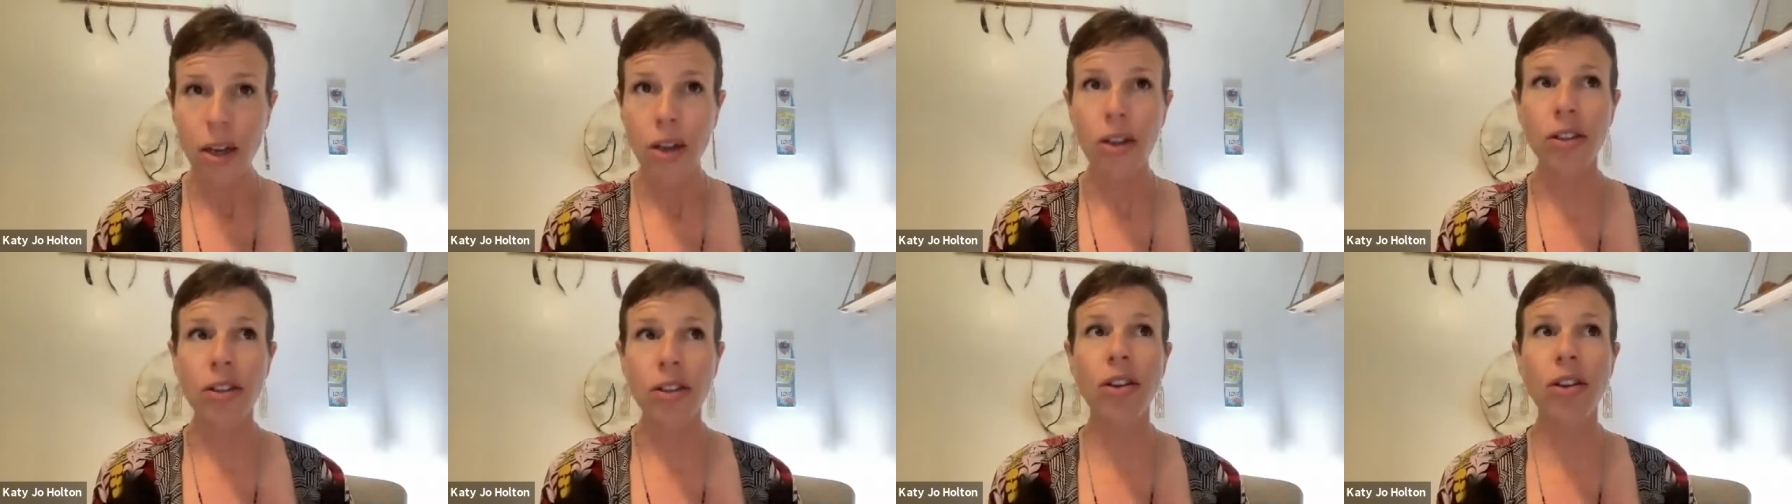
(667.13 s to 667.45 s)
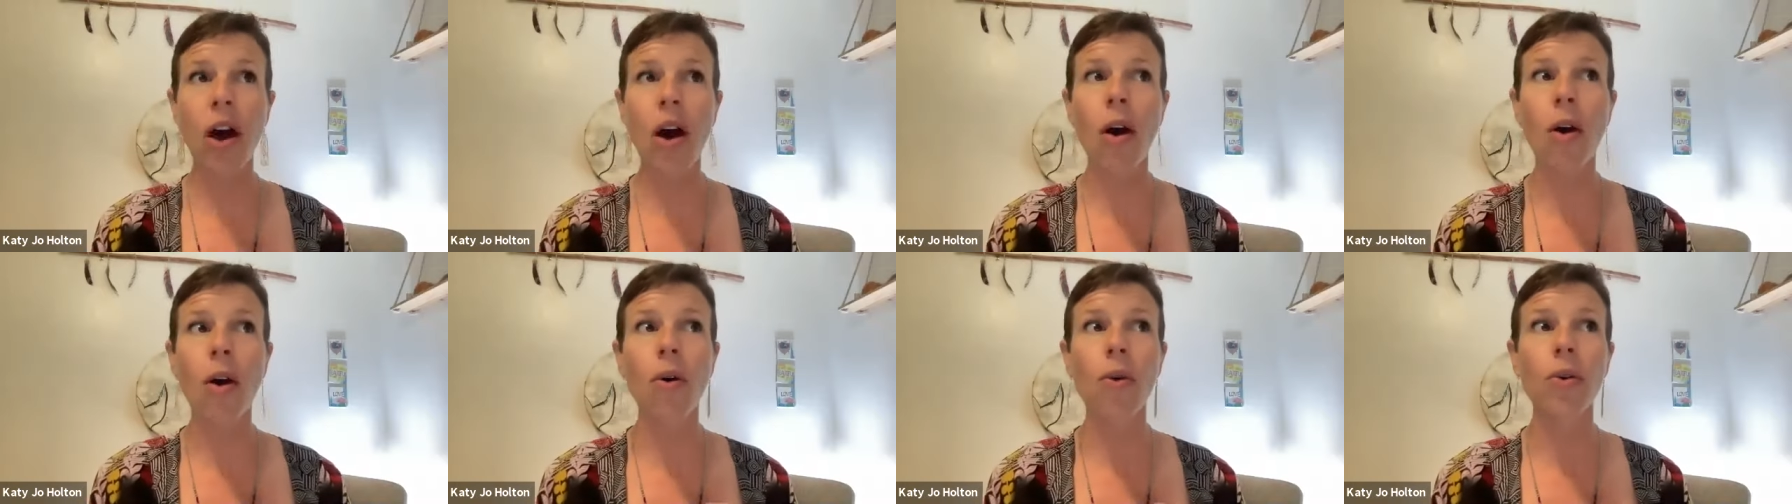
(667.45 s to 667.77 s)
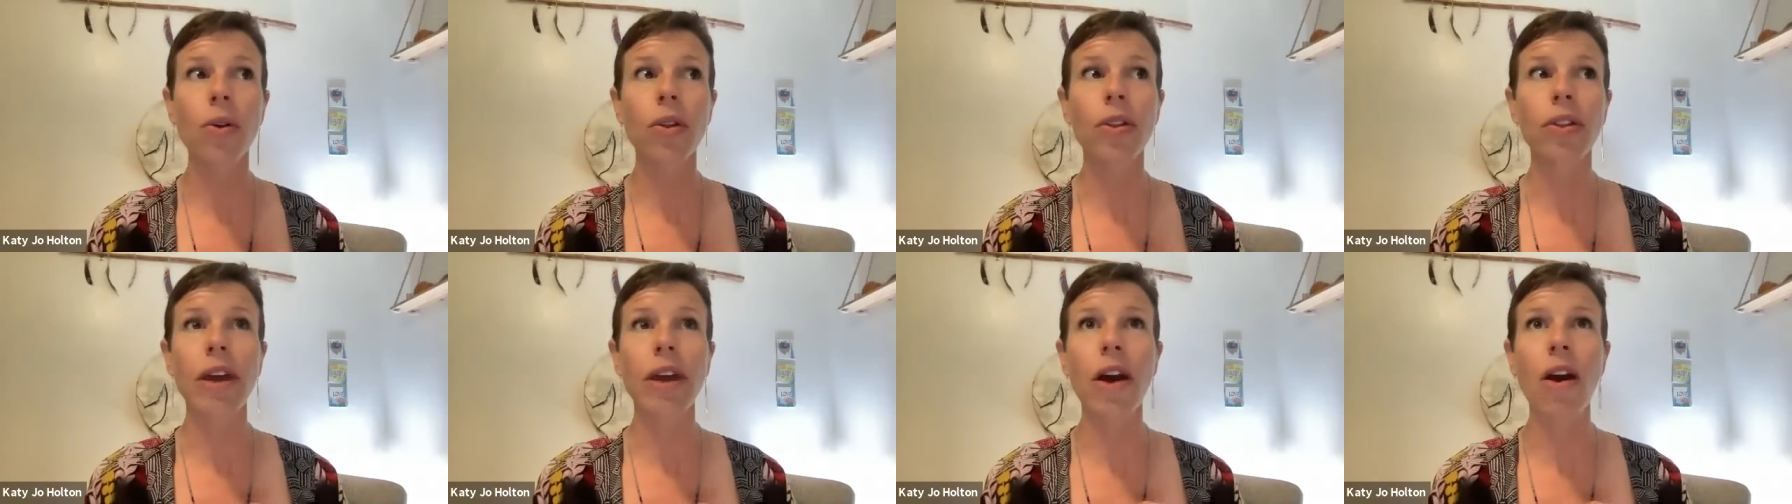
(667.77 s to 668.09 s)

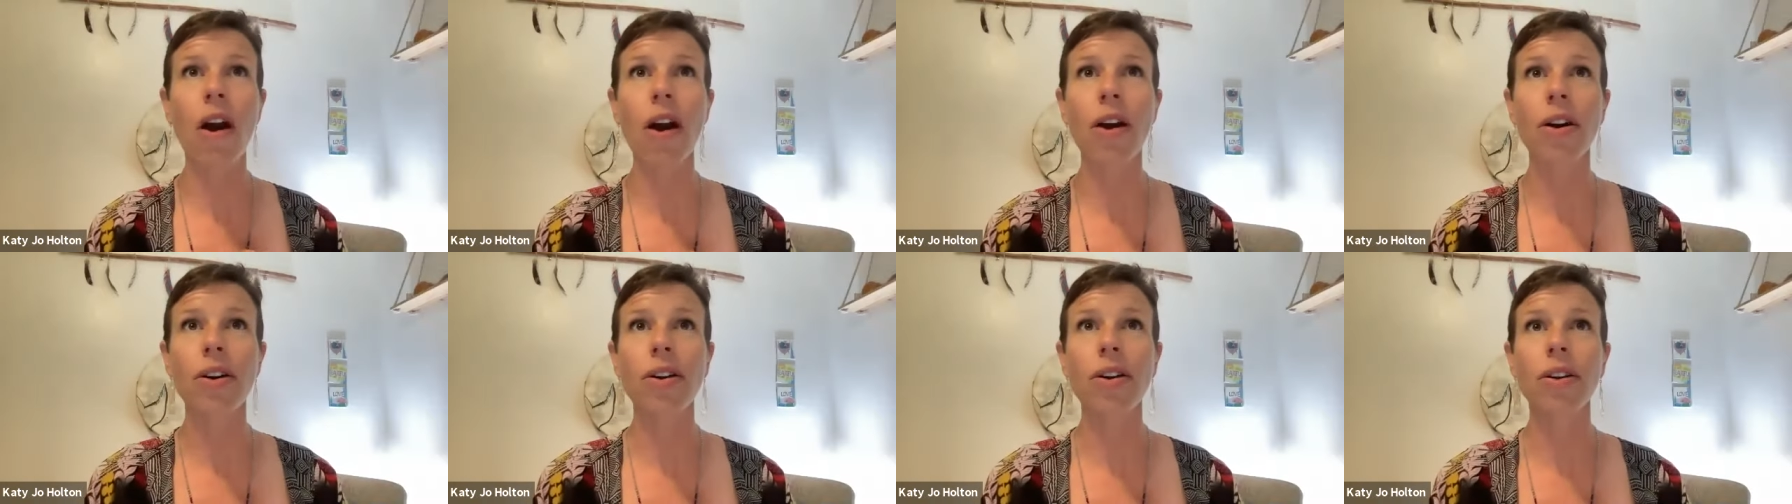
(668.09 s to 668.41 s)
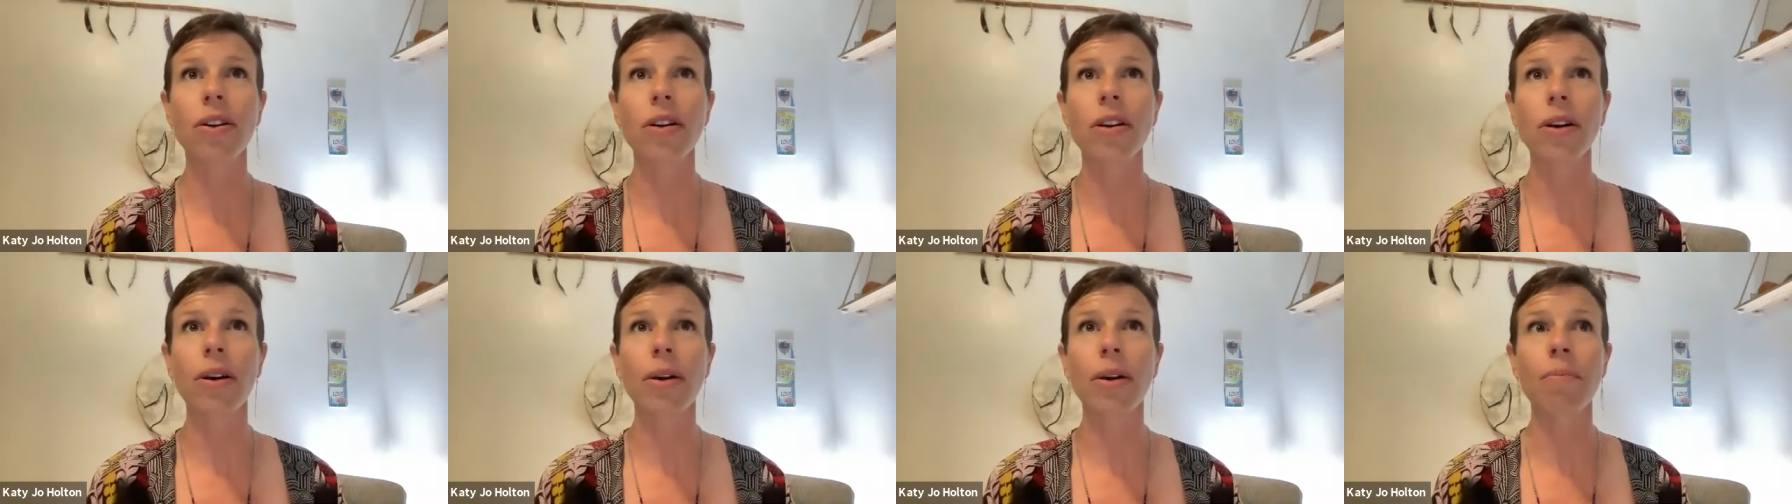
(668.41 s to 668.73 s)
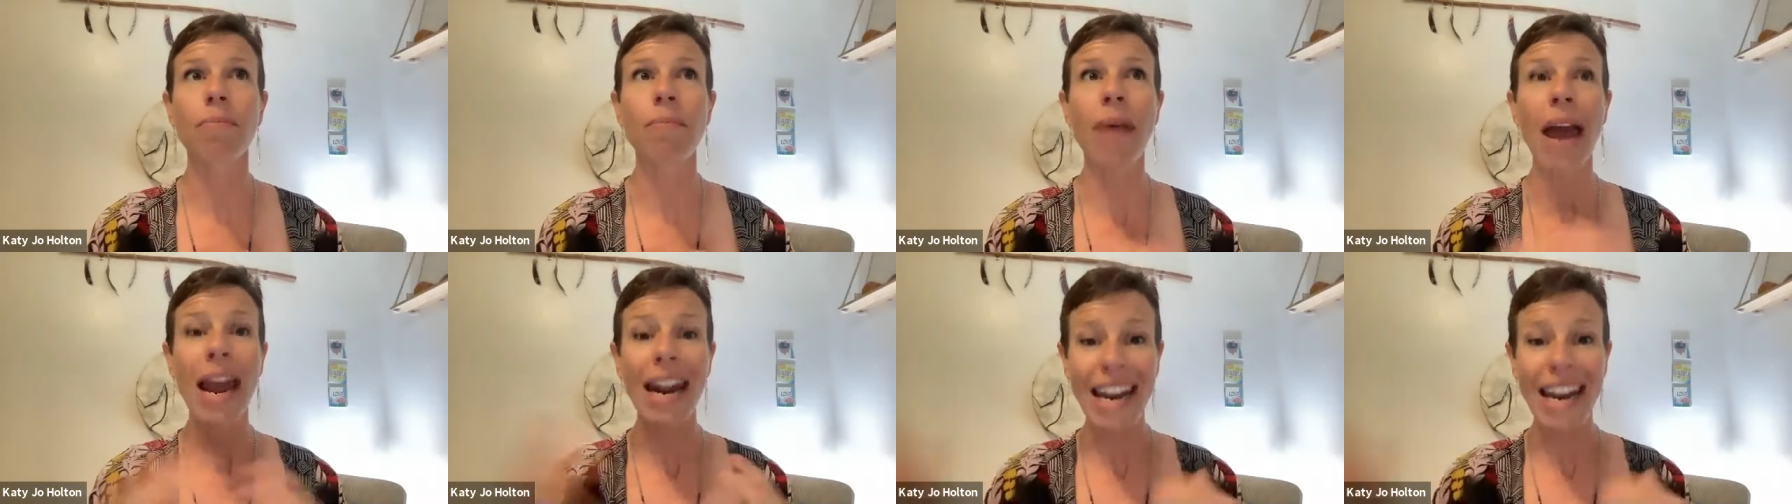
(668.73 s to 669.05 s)
So there are
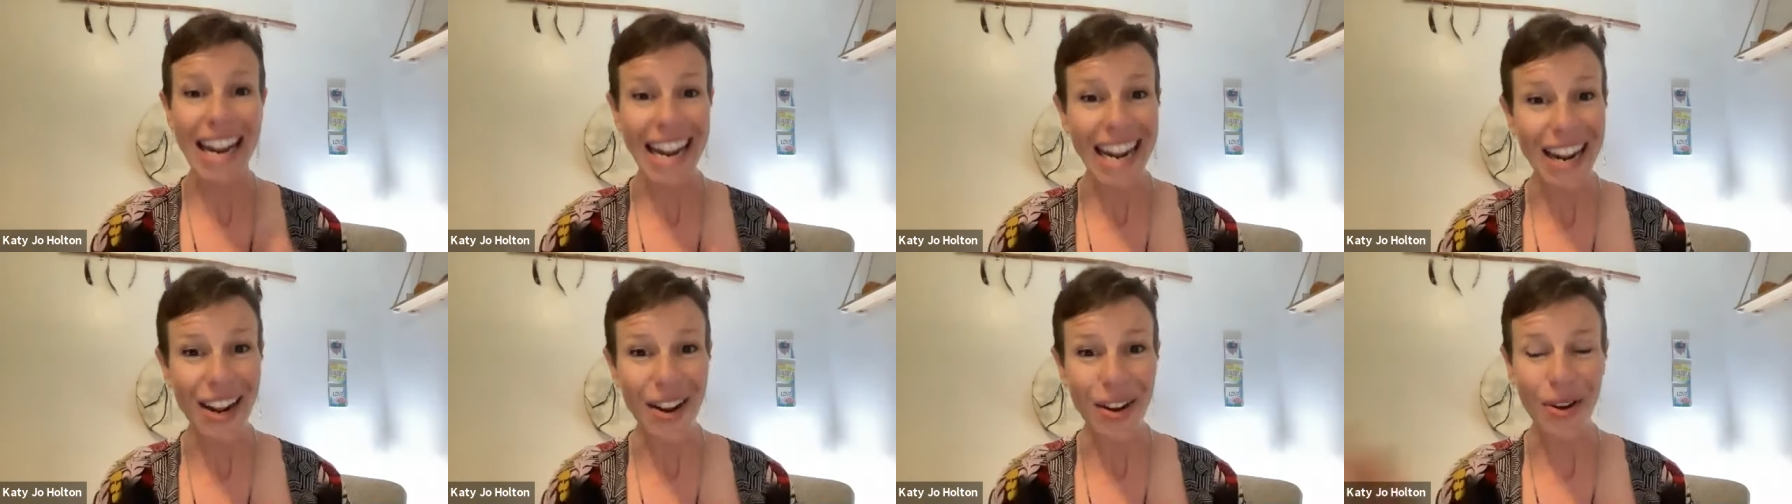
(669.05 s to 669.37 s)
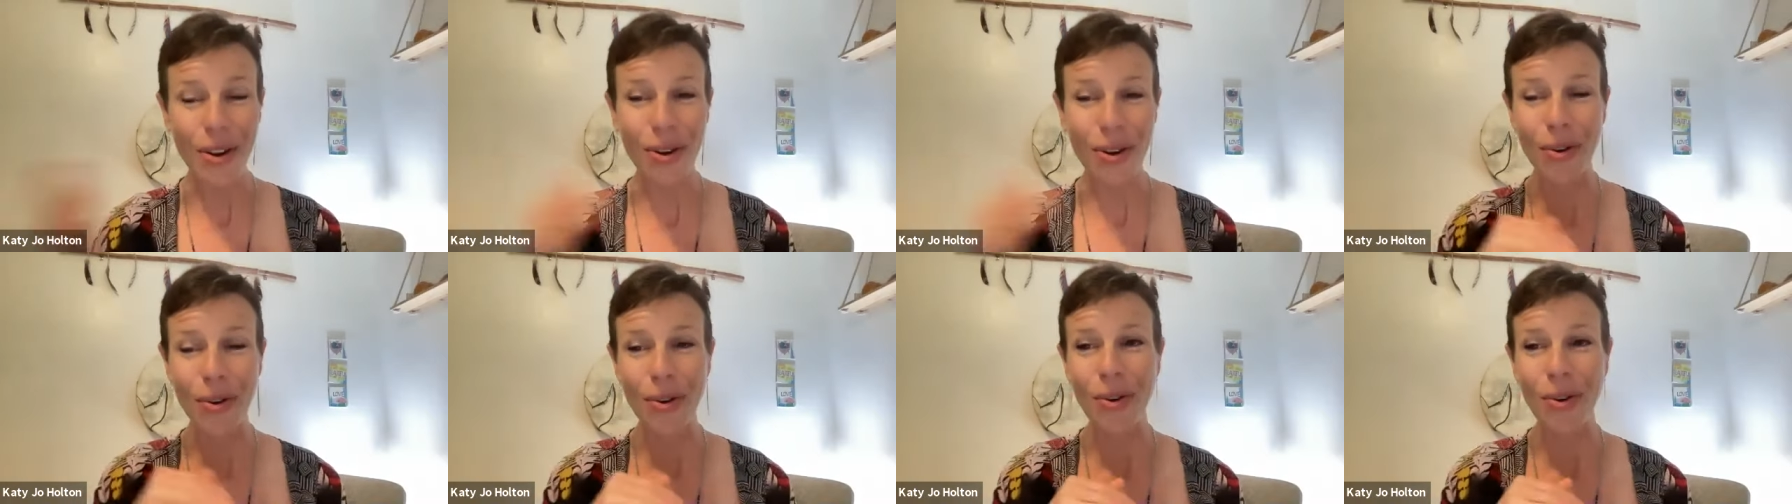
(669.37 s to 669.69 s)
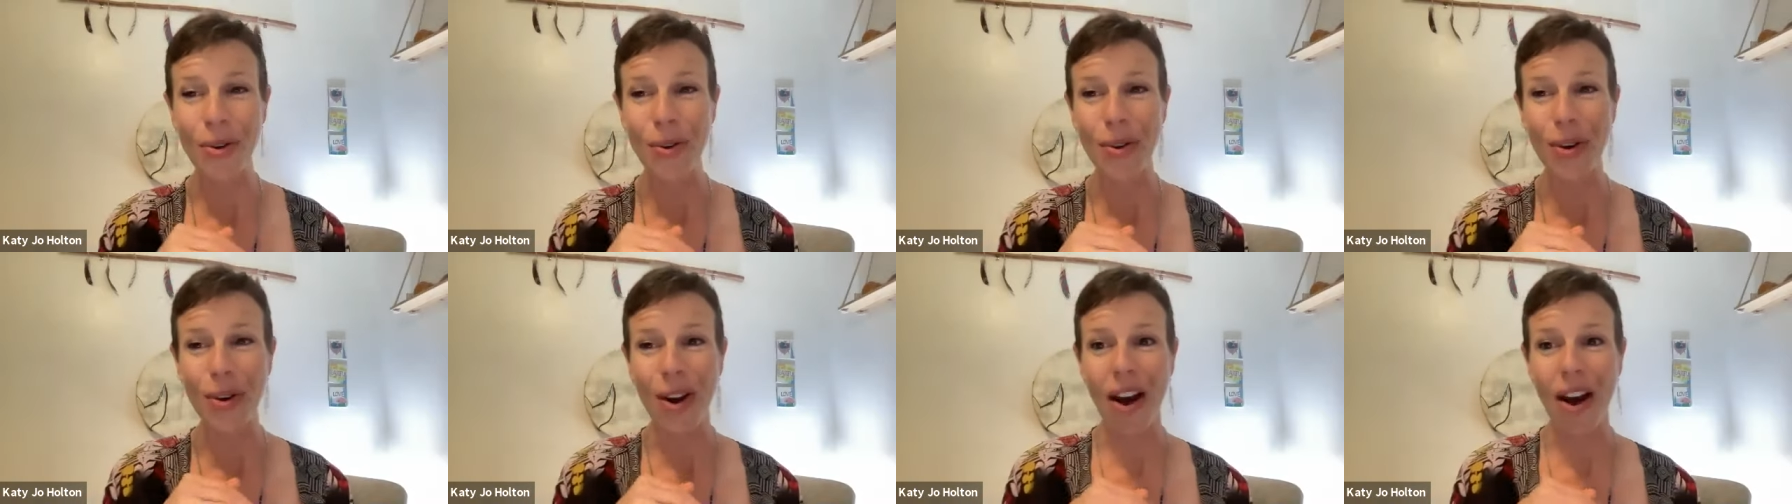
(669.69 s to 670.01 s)
many
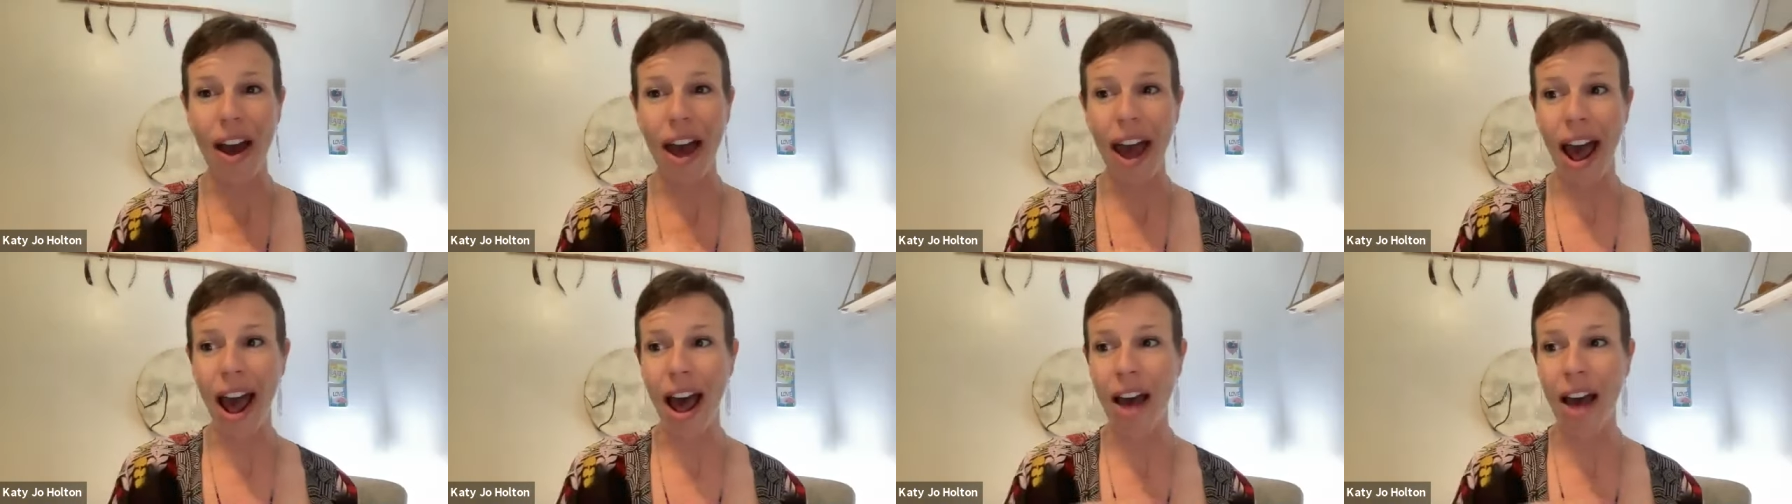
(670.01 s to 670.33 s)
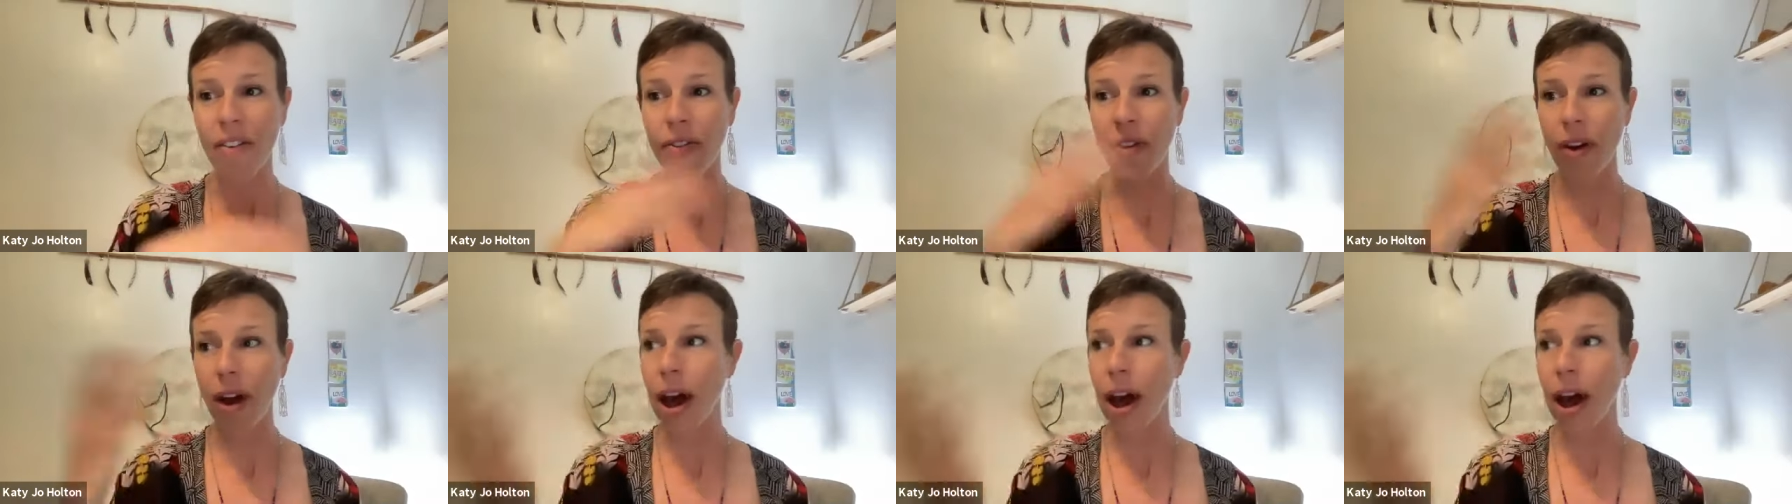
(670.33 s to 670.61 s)
who have